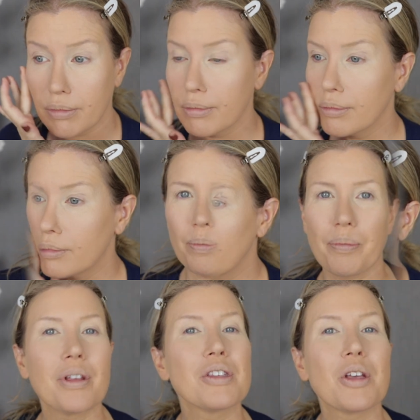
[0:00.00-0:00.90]
At least
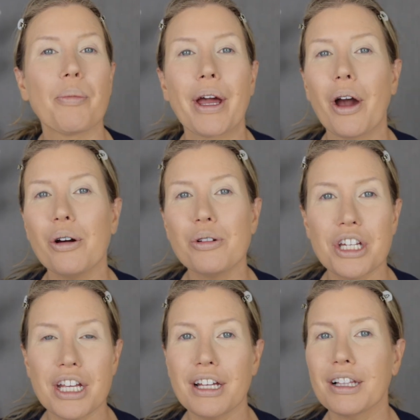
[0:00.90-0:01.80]
so my
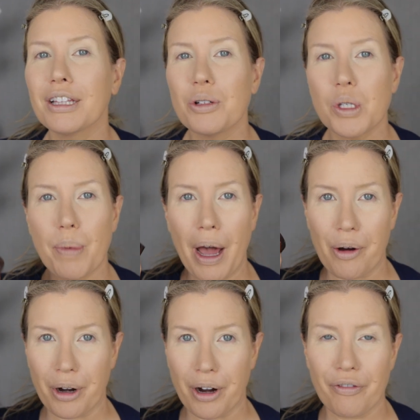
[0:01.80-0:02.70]
OG loose
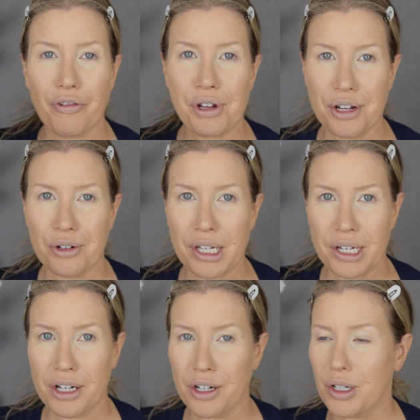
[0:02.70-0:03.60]
powder for years
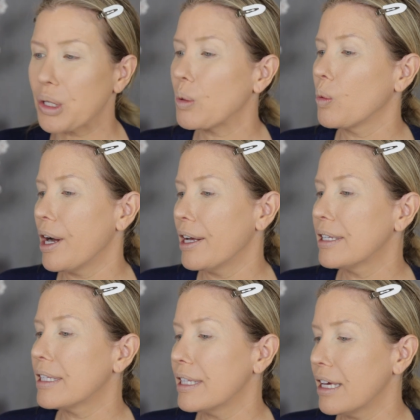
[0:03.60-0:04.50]
and years
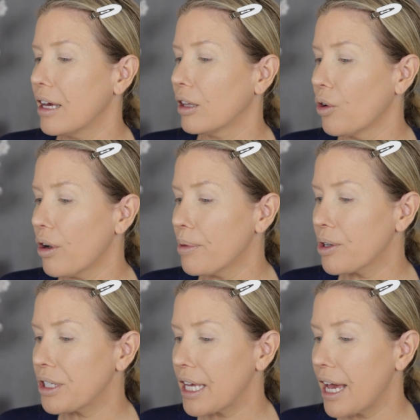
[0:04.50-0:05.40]
was the Laura
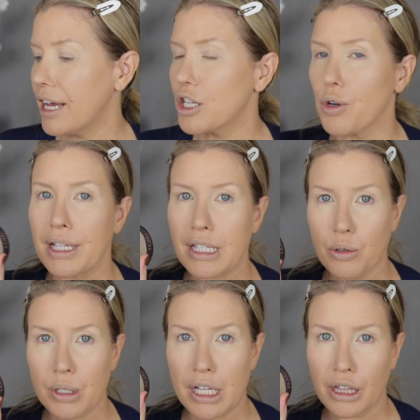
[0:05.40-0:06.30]
Mercier
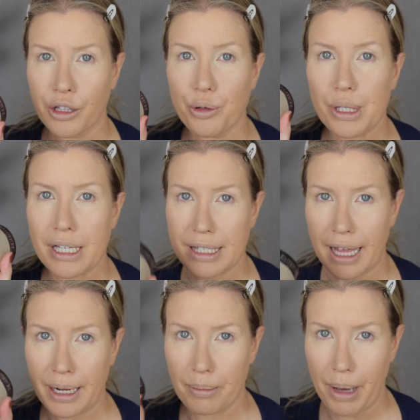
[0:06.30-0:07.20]
Translucent Loose
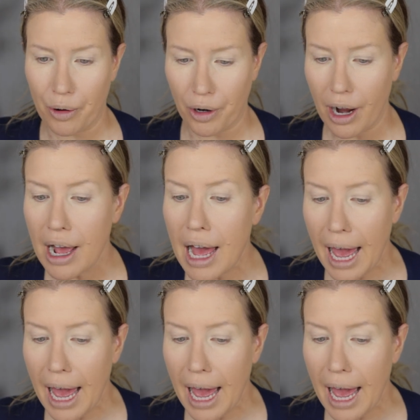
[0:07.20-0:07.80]
Setting Powder.